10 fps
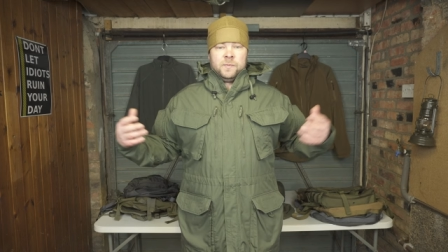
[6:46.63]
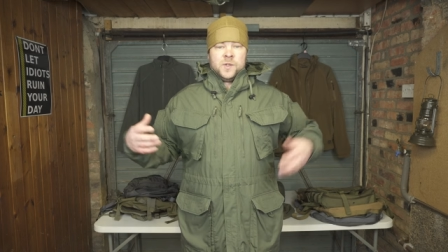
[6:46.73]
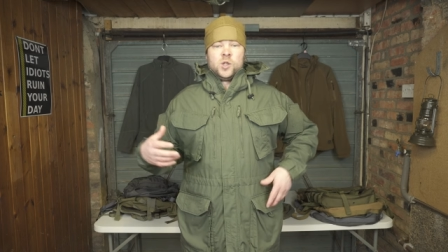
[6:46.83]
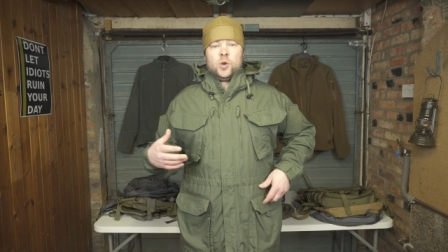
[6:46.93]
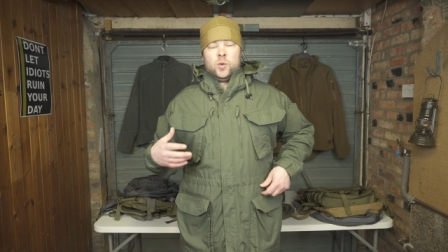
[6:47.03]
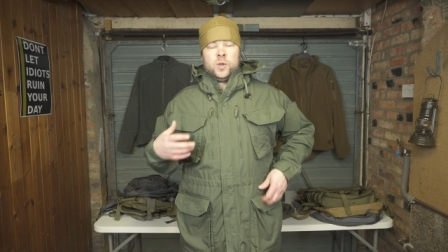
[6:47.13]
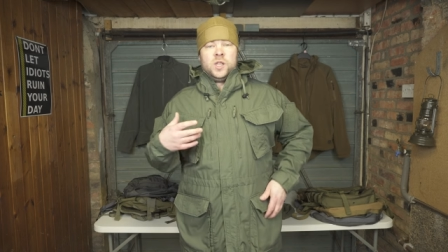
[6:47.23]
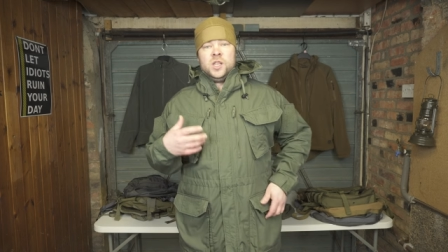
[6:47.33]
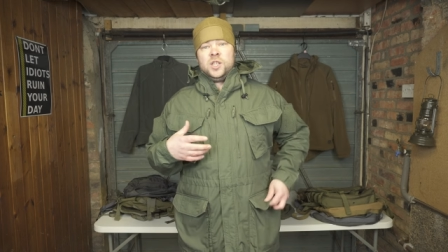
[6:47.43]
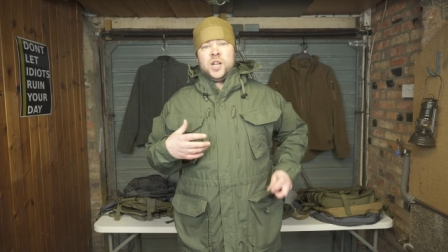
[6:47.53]
So
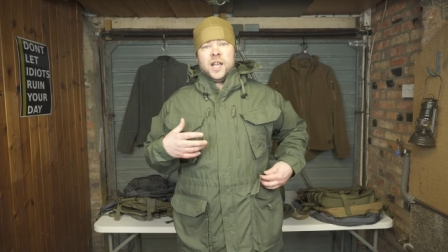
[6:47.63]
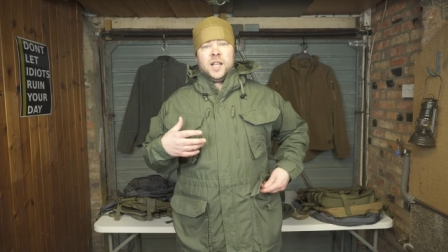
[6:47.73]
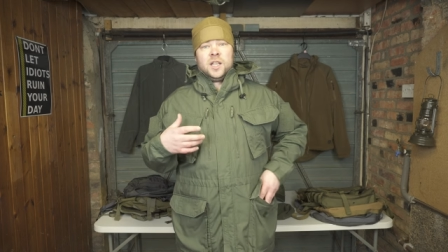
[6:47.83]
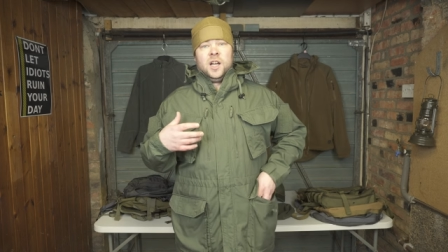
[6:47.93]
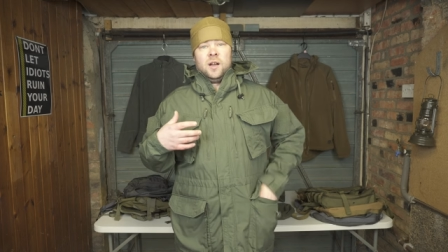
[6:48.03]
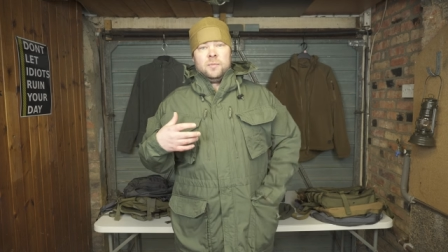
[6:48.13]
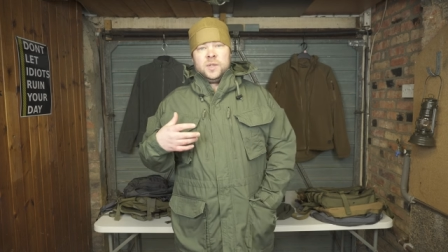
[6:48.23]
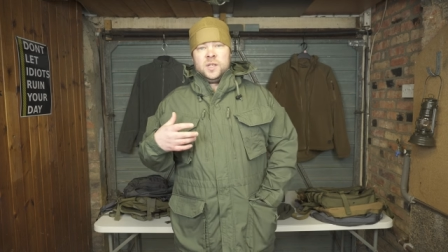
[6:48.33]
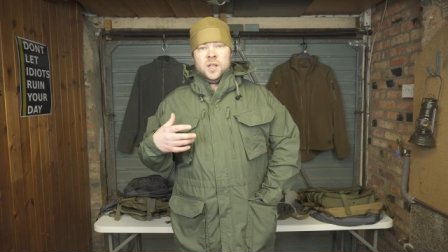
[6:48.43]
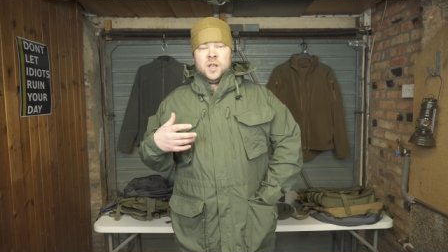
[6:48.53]
this jacket
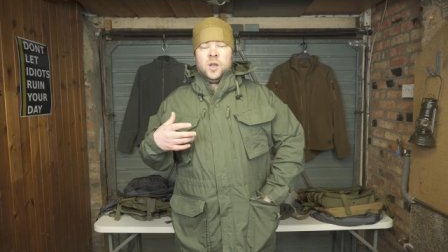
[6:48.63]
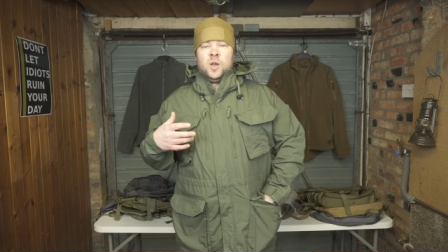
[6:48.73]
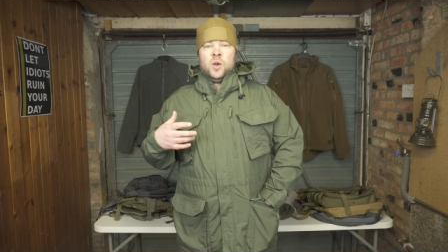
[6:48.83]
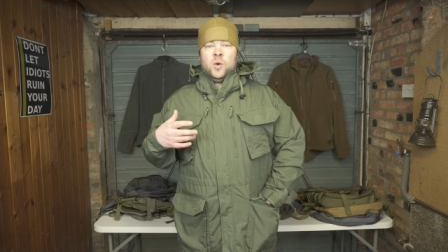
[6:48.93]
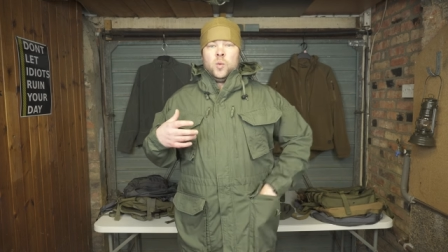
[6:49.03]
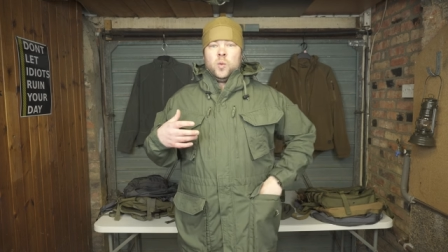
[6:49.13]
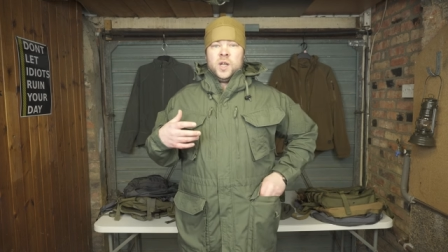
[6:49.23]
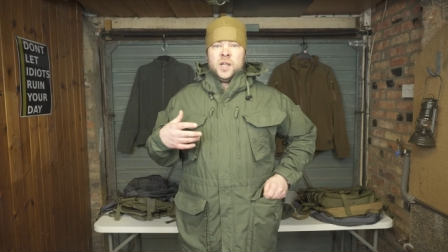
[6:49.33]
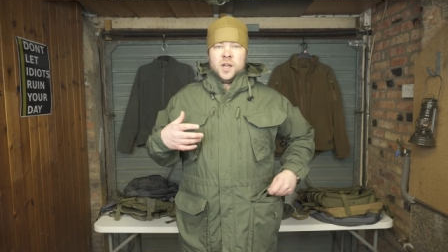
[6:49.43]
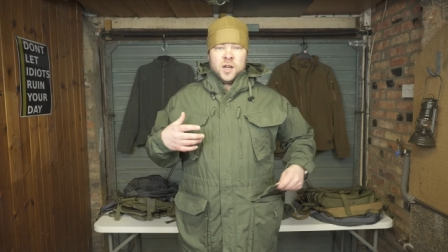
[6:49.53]
comes
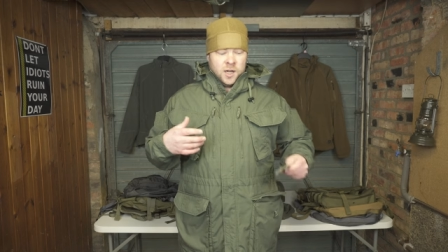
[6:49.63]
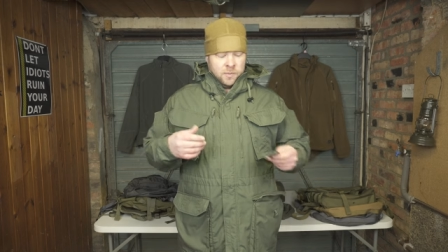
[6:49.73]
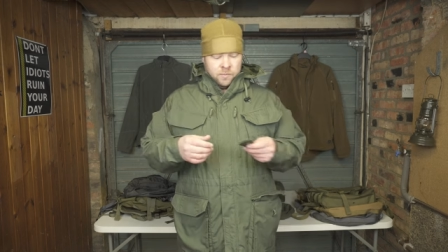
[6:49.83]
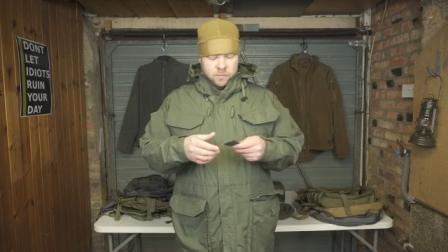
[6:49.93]
with a